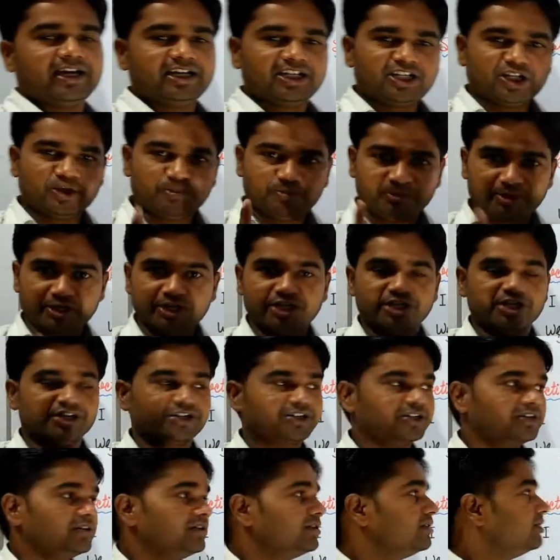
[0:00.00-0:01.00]
I
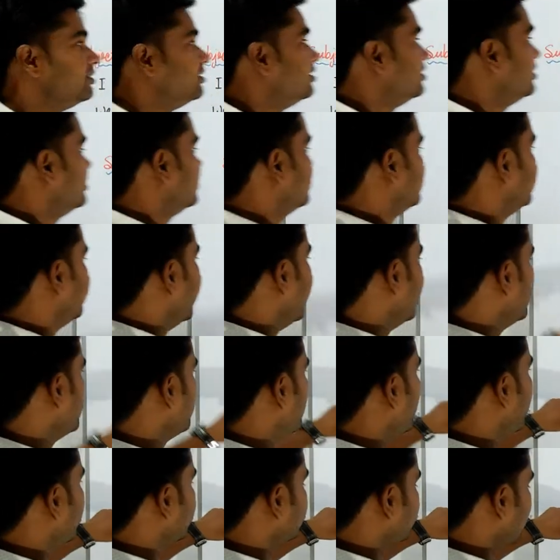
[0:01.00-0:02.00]
repeat, these
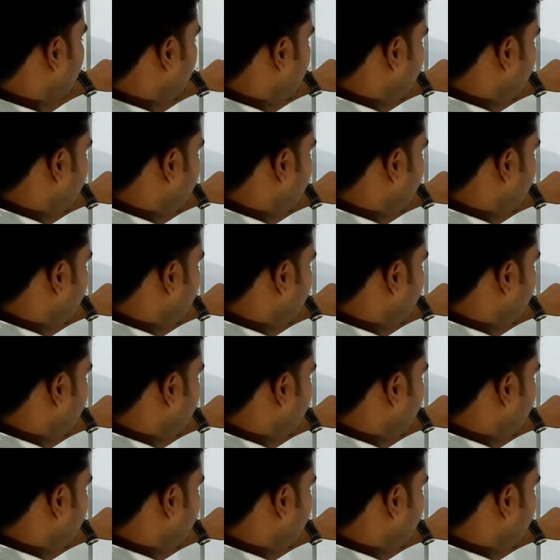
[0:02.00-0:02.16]
words